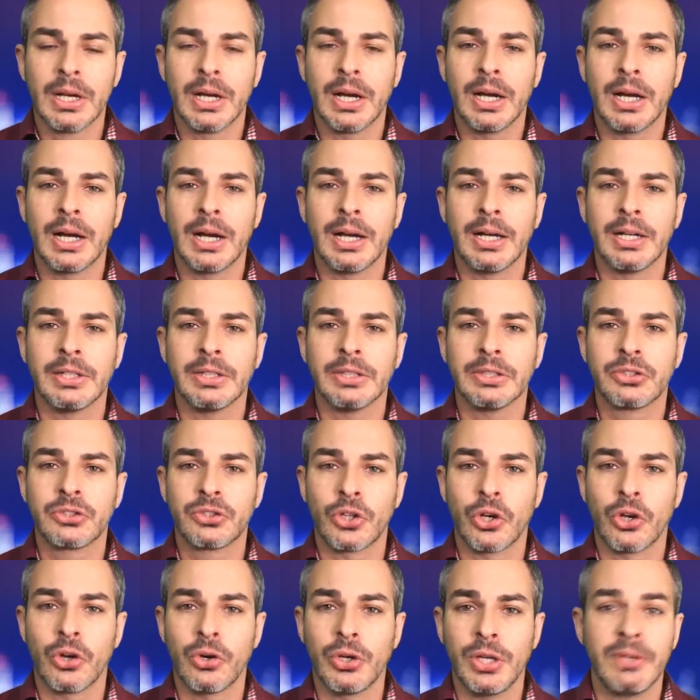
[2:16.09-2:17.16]

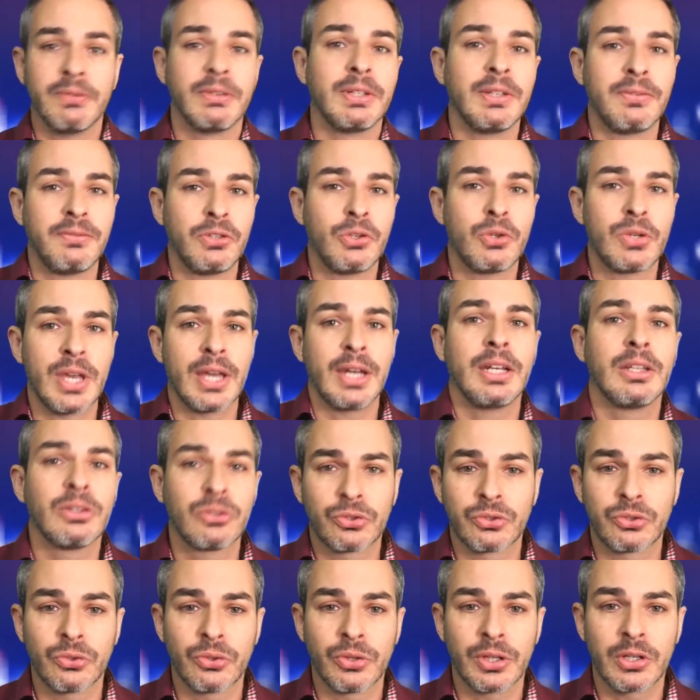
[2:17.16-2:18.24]
So even if you get
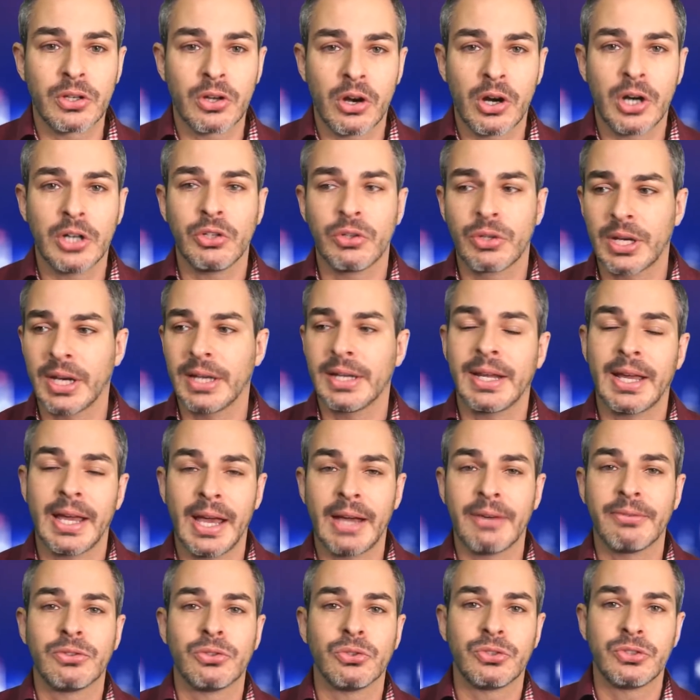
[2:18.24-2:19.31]
into the car, you kind of
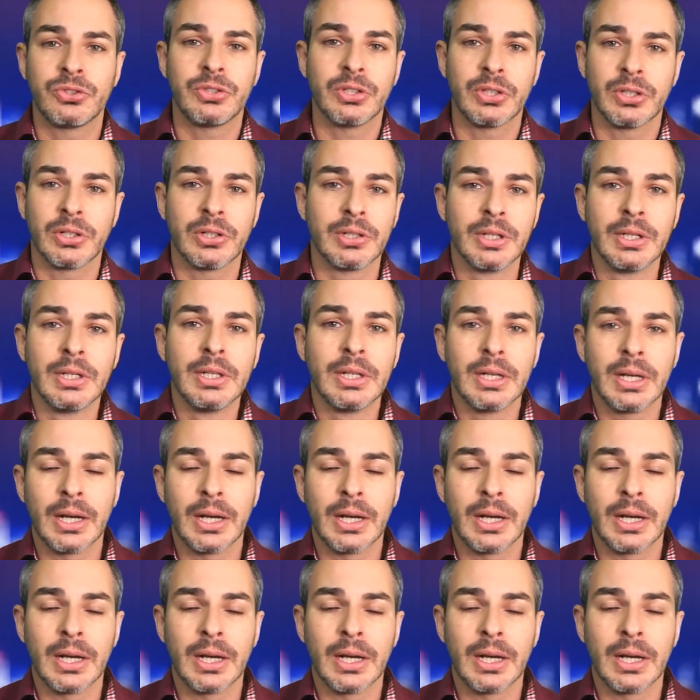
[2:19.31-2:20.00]
have to still